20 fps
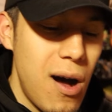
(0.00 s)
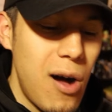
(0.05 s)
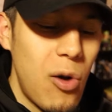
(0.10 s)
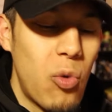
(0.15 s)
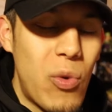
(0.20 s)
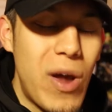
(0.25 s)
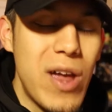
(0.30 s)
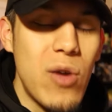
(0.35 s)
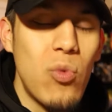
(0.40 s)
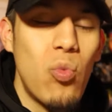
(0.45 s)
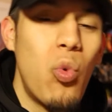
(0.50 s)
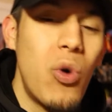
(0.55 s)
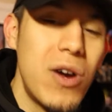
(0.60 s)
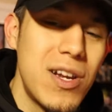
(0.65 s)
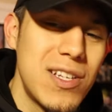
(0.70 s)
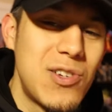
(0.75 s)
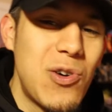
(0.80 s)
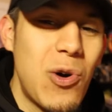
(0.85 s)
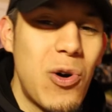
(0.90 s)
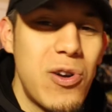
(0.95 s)
Alright,
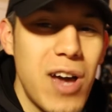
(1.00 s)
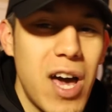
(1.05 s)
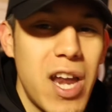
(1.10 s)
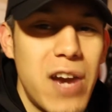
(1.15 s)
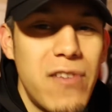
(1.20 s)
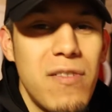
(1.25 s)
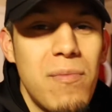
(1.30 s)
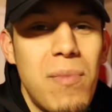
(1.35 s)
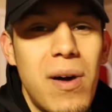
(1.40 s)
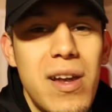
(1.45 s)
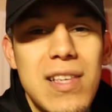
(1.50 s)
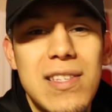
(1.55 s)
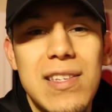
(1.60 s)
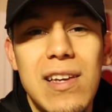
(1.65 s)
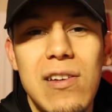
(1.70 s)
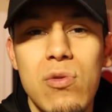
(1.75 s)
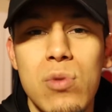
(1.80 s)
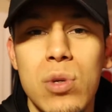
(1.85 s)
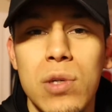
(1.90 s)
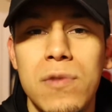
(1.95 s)
what is going on, everybody?
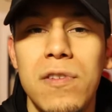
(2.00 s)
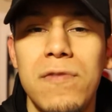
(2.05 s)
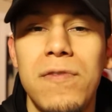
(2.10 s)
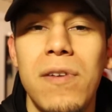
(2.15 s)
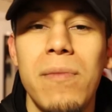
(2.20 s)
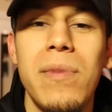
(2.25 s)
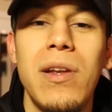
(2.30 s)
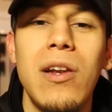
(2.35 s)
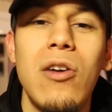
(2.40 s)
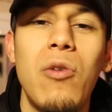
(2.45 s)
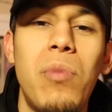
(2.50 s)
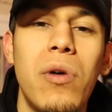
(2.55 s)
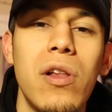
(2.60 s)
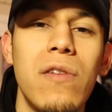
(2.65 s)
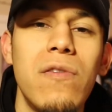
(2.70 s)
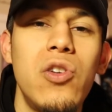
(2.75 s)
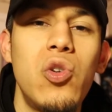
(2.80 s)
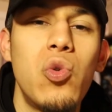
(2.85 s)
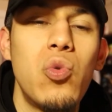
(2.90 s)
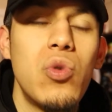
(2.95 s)
Saludos, Fit Familia. Hope
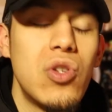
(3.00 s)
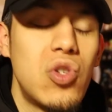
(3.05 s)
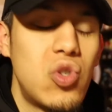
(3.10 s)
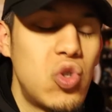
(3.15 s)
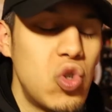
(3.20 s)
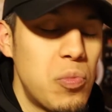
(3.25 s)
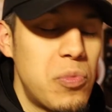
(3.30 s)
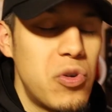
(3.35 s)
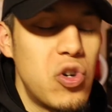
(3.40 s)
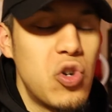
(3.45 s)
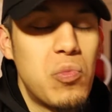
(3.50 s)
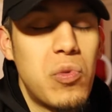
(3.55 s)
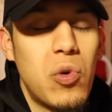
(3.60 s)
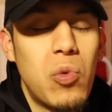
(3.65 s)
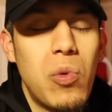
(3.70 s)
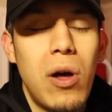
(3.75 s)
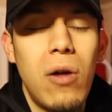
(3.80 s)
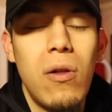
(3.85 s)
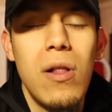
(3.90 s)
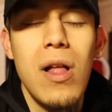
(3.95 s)
all of you are doing super
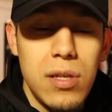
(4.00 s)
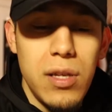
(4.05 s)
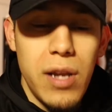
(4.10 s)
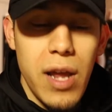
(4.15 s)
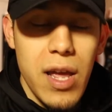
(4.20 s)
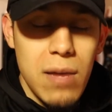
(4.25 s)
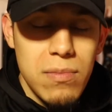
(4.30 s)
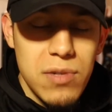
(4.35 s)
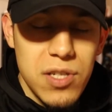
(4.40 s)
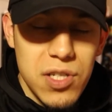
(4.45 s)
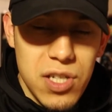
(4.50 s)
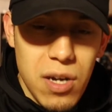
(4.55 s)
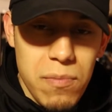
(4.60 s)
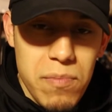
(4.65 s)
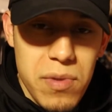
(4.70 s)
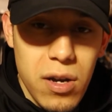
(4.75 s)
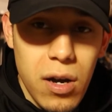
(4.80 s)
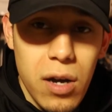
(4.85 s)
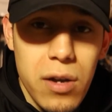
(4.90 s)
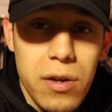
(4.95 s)
duper well. Today I'm just
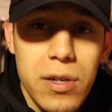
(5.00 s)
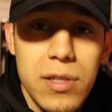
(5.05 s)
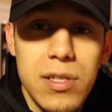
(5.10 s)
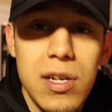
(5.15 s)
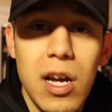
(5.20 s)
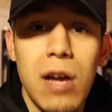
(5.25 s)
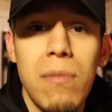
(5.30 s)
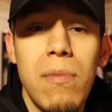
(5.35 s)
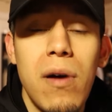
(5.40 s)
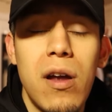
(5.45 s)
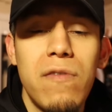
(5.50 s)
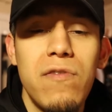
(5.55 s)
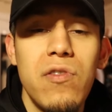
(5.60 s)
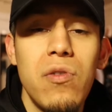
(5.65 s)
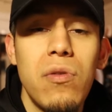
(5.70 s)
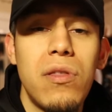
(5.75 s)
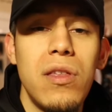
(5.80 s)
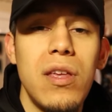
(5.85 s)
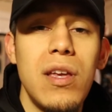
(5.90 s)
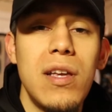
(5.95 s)
jumping on here to talk about a
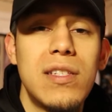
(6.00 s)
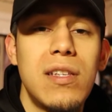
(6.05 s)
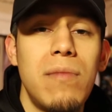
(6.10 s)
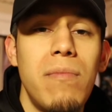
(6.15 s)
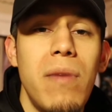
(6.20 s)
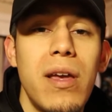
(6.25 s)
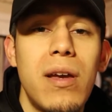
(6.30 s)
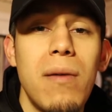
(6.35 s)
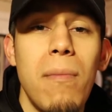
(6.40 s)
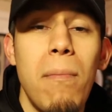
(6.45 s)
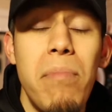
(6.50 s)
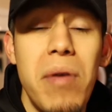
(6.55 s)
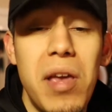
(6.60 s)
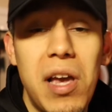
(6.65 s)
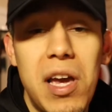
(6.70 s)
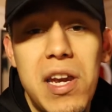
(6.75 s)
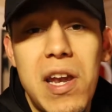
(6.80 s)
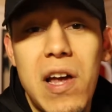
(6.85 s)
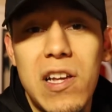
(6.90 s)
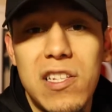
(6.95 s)
few things and make a
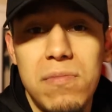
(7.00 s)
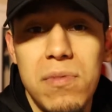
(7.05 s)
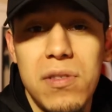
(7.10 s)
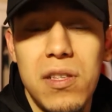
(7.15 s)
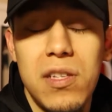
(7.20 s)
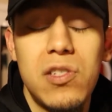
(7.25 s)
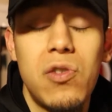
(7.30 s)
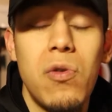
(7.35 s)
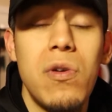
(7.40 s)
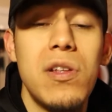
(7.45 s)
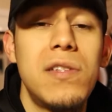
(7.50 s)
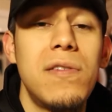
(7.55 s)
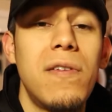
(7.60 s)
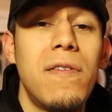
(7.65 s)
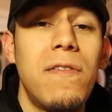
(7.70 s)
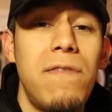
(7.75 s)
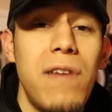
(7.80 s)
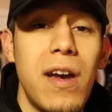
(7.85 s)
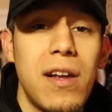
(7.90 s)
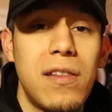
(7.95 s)
big announcement that's going
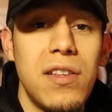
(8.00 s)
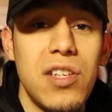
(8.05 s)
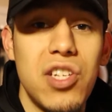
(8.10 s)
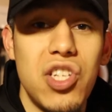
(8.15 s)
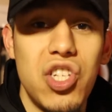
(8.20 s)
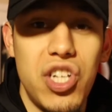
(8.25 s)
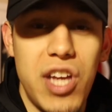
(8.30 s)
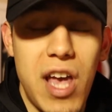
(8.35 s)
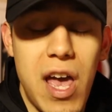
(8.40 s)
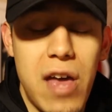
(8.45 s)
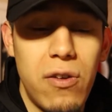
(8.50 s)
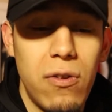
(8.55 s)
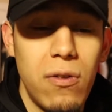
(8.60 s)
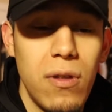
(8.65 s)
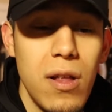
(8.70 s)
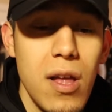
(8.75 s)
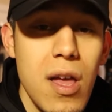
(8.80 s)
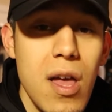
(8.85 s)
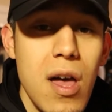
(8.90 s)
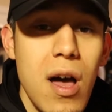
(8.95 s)
to affect this
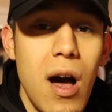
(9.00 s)
channel.